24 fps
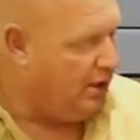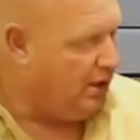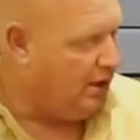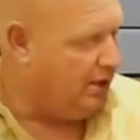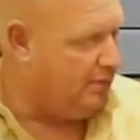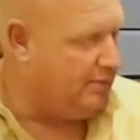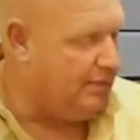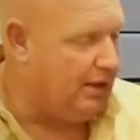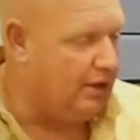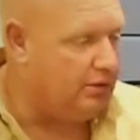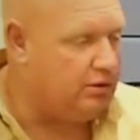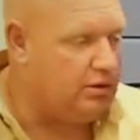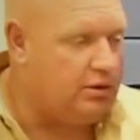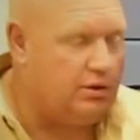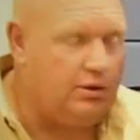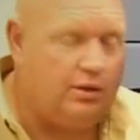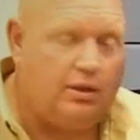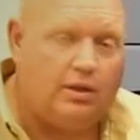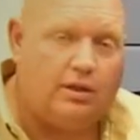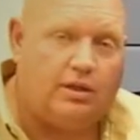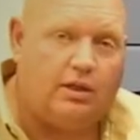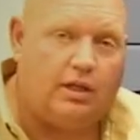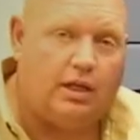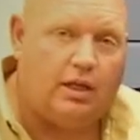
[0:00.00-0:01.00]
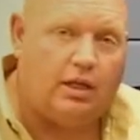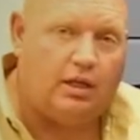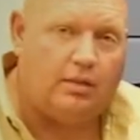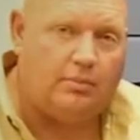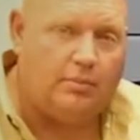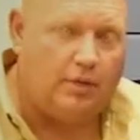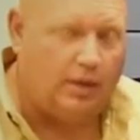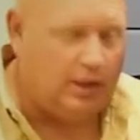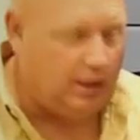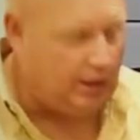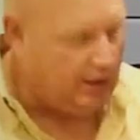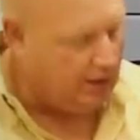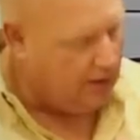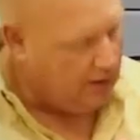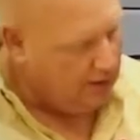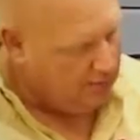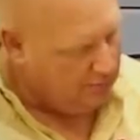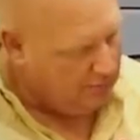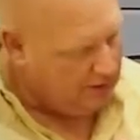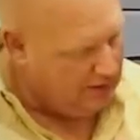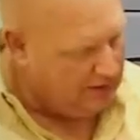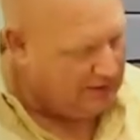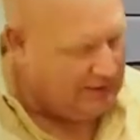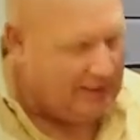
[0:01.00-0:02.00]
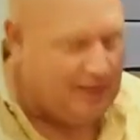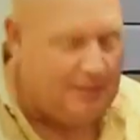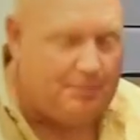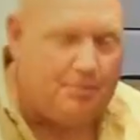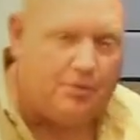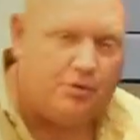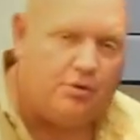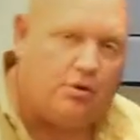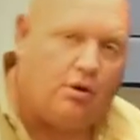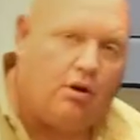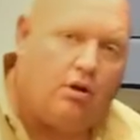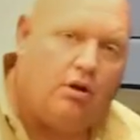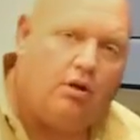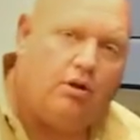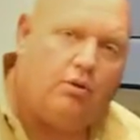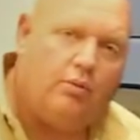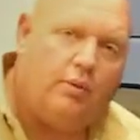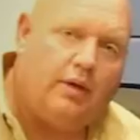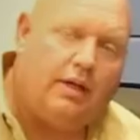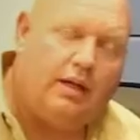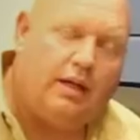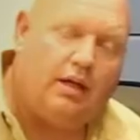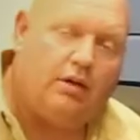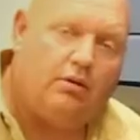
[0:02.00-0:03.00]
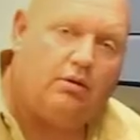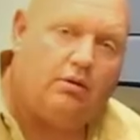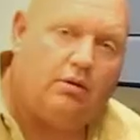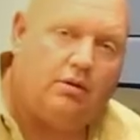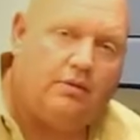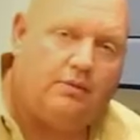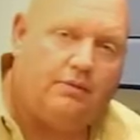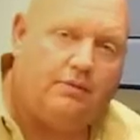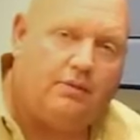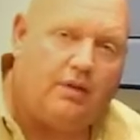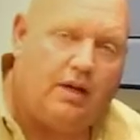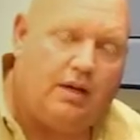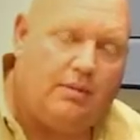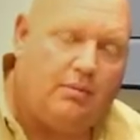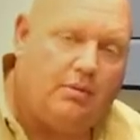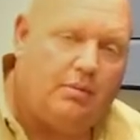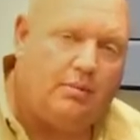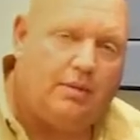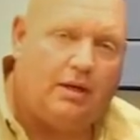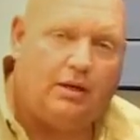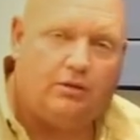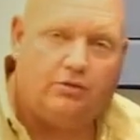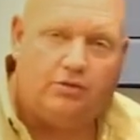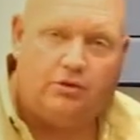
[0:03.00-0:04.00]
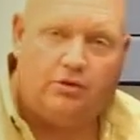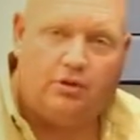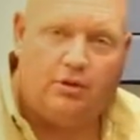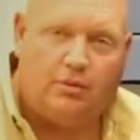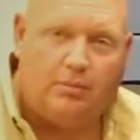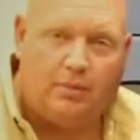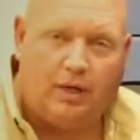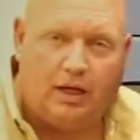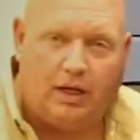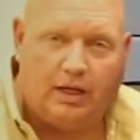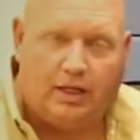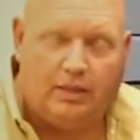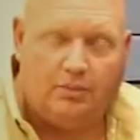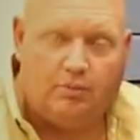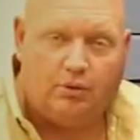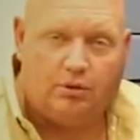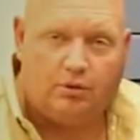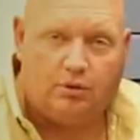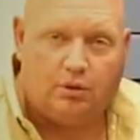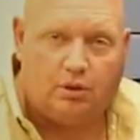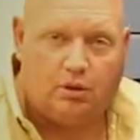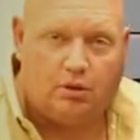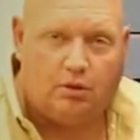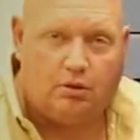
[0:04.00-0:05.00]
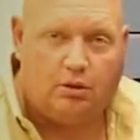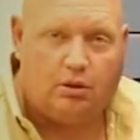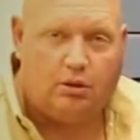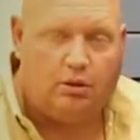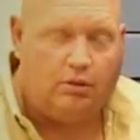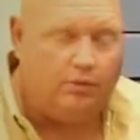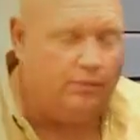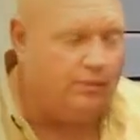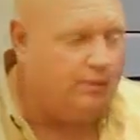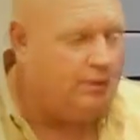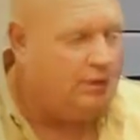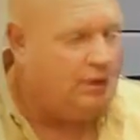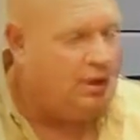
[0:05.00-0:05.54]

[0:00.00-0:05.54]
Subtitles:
It mounts to the side of the body, but it tapers all the way down to the frame and mounts to the body bolts also.